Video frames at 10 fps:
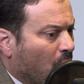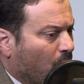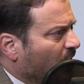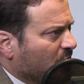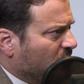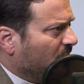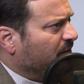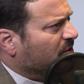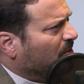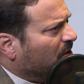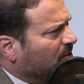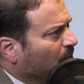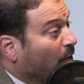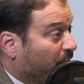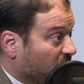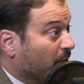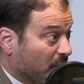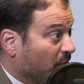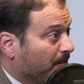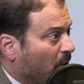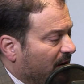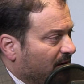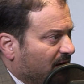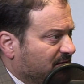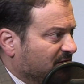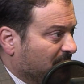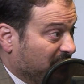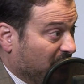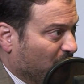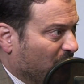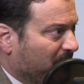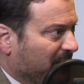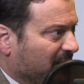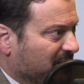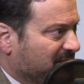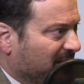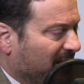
we're not sure if it's worked. Well, first of all, we know the Boeing system didn't work because